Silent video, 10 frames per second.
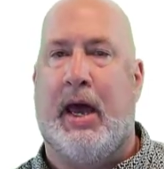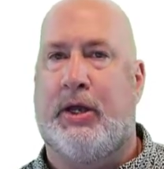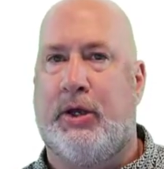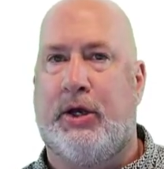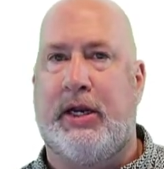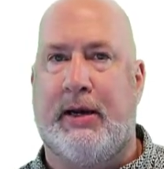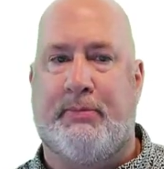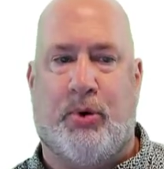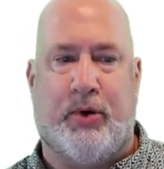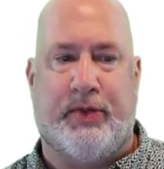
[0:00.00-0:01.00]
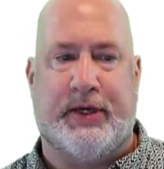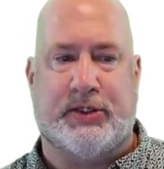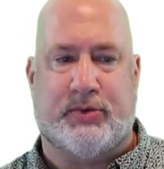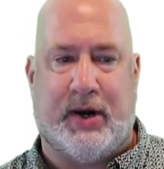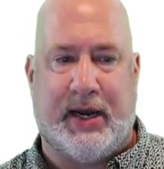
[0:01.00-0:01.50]
I could import
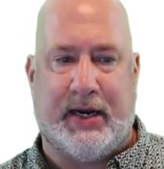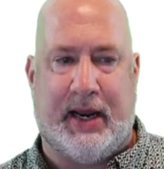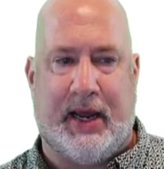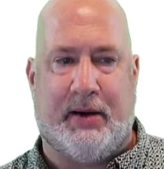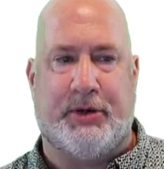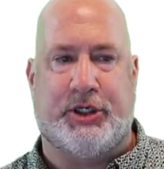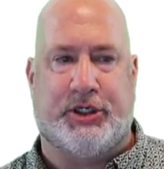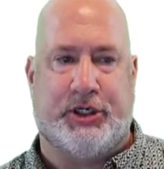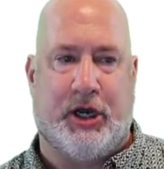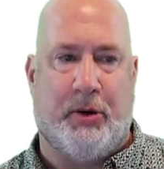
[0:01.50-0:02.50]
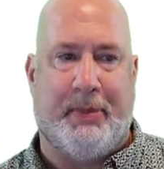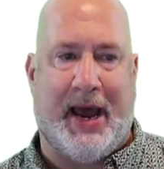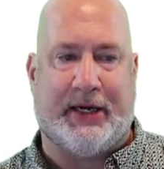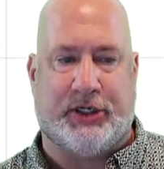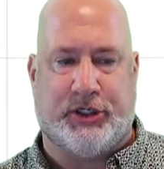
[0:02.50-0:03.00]
this right now, but just to go
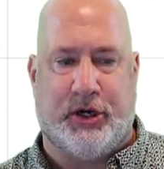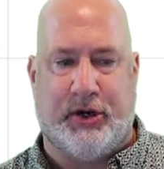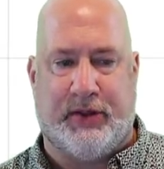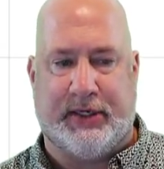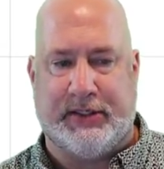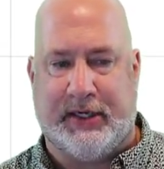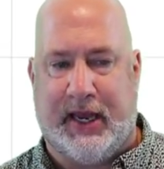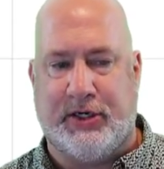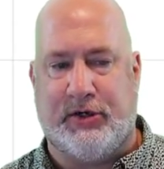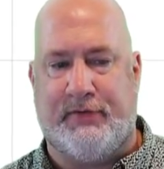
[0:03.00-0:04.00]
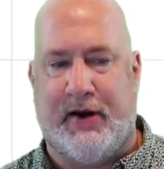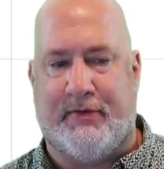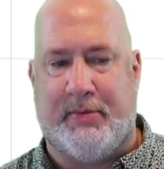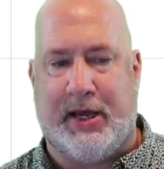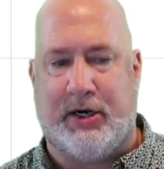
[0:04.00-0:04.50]
back to show you this in case you've
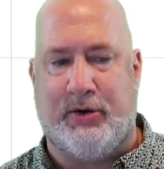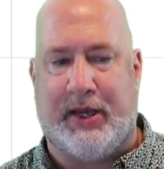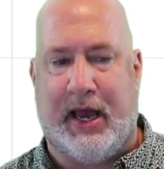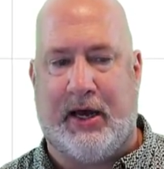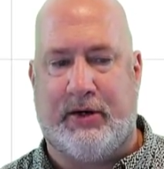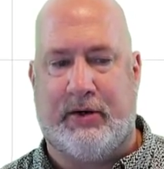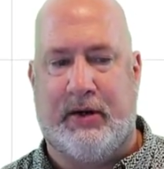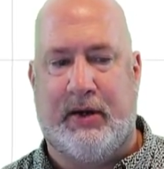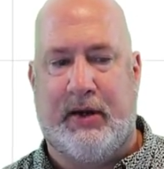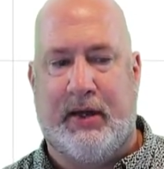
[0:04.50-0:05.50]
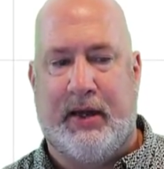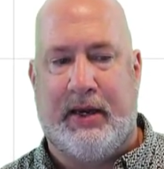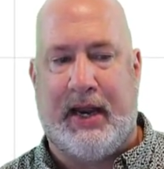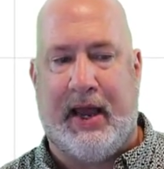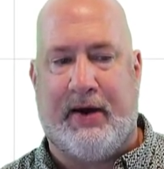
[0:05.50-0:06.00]
never made a new calendar.
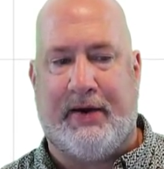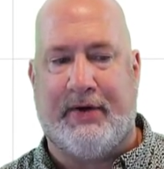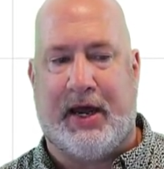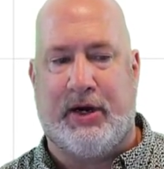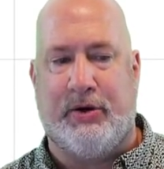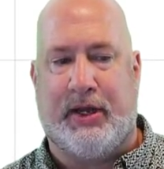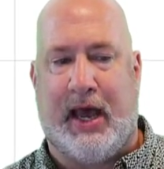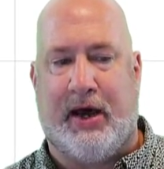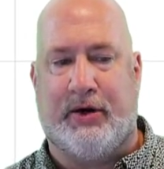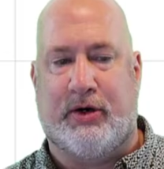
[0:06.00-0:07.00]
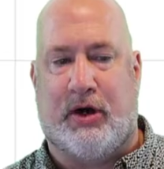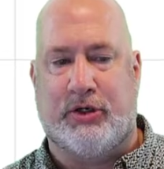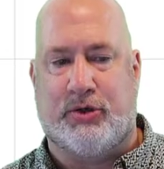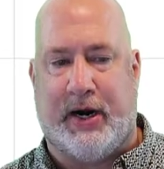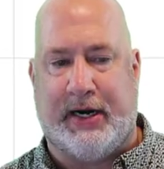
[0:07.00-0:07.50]
Now I've got a new calendar
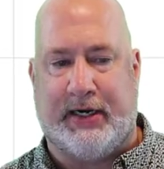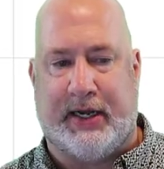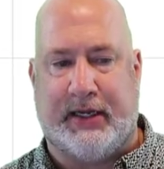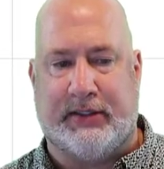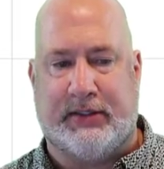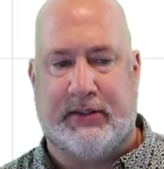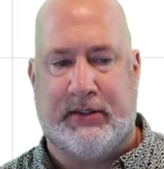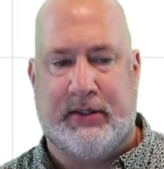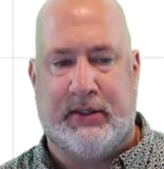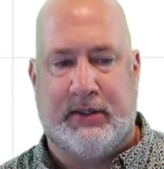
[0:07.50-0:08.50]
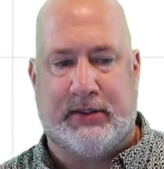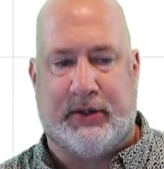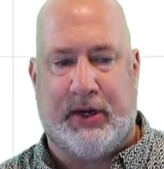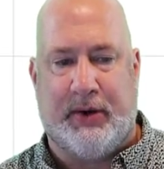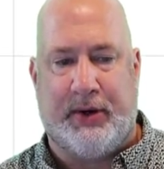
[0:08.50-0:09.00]
called Training Dates.
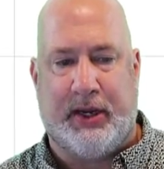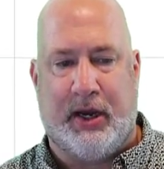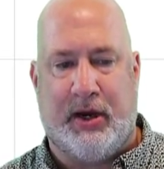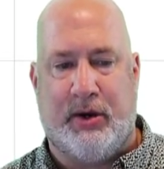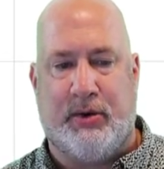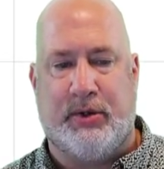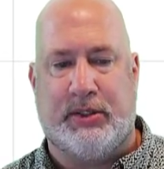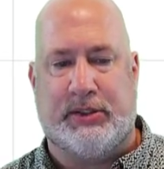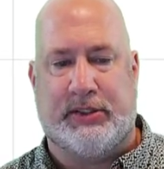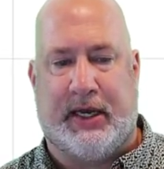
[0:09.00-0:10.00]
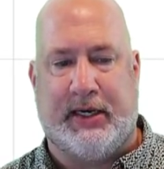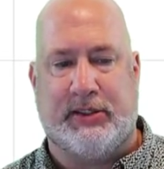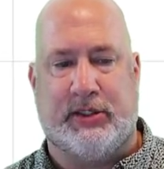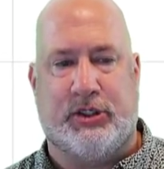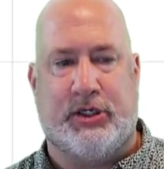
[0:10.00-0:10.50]
So here we go,
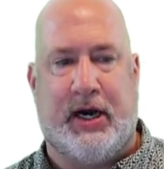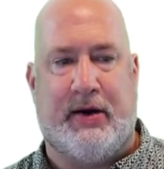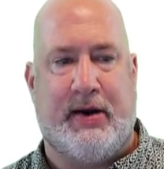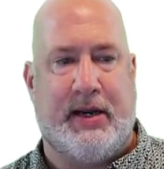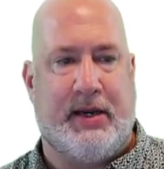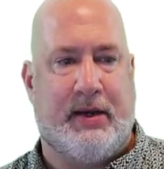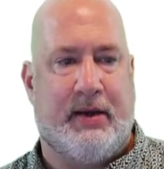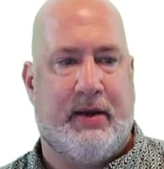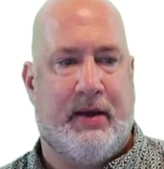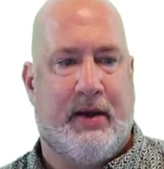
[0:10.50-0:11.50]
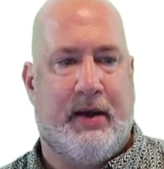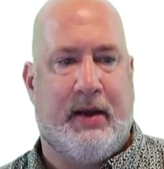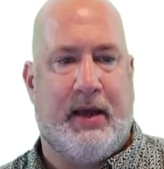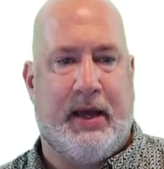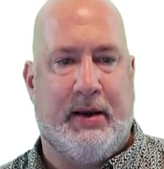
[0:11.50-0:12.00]
Settings and Sharing,
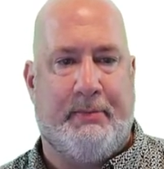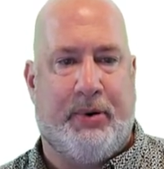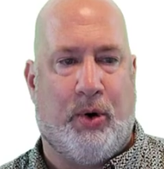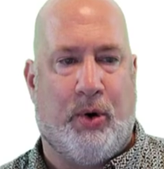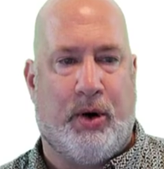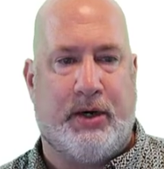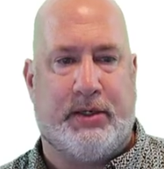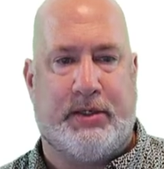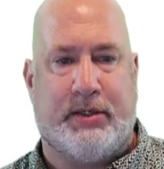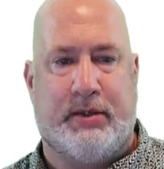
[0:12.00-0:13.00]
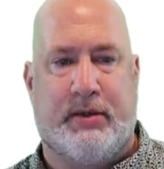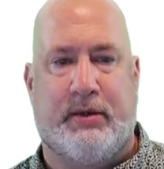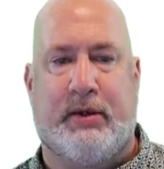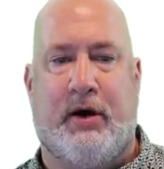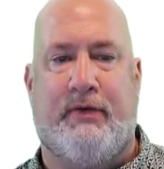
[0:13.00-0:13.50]
Import,
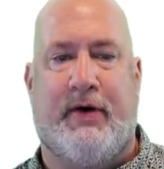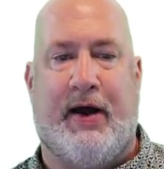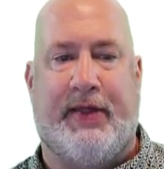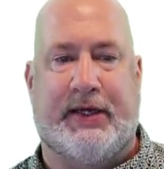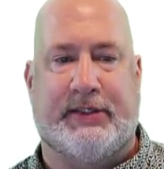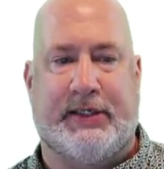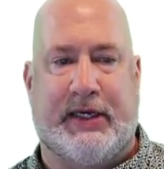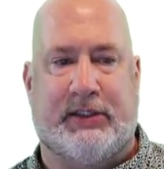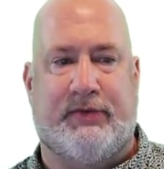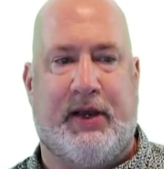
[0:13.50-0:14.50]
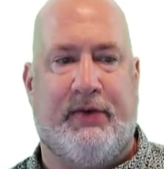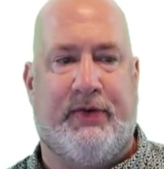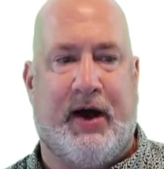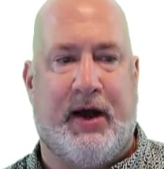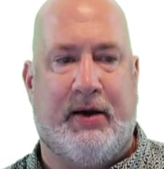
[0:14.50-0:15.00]
Go find that CSV
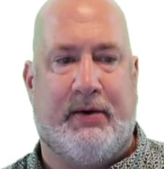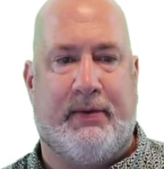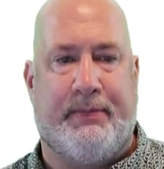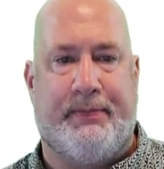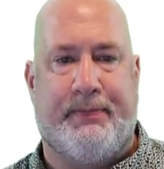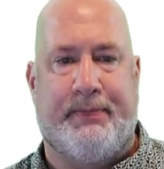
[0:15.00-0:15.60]
file.